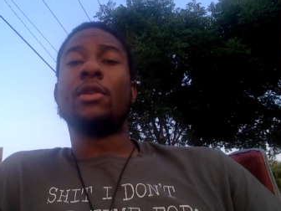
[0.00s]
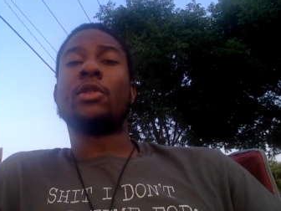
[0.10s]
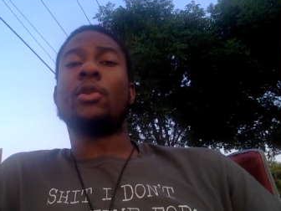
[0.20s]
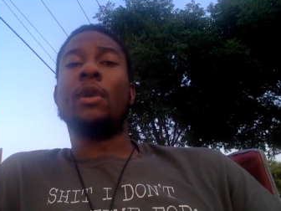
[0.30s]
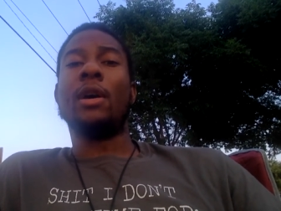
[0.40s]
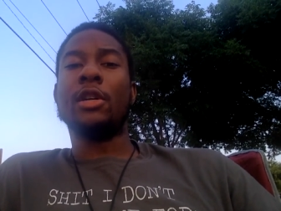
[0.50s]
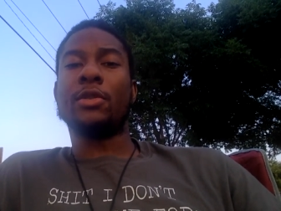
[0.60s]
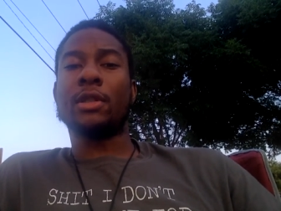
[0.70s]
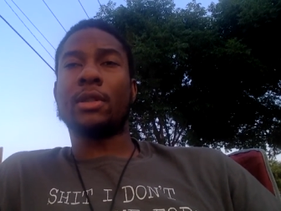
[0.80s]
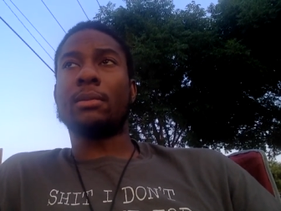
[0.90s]
to
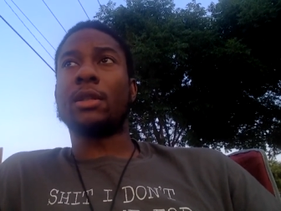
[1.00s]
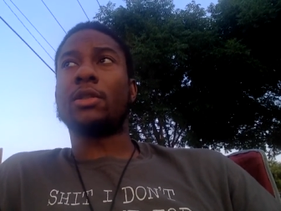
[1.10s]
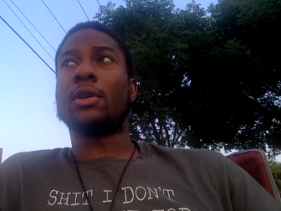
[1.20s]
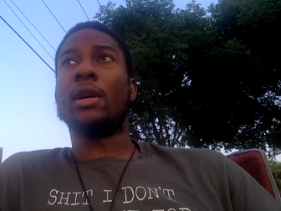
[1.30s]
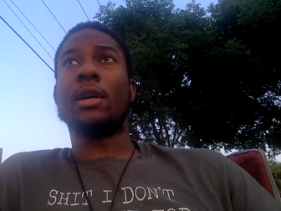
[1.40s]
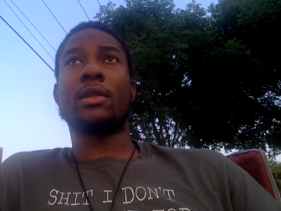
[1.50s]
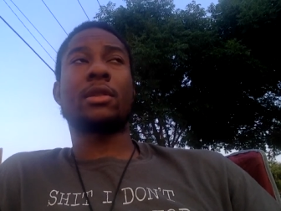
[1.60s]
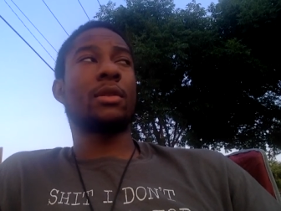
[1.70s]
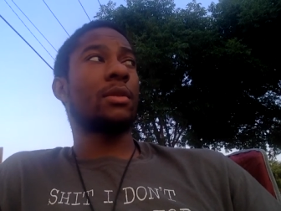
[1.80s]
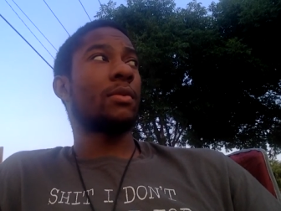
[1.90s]
100 something trucks,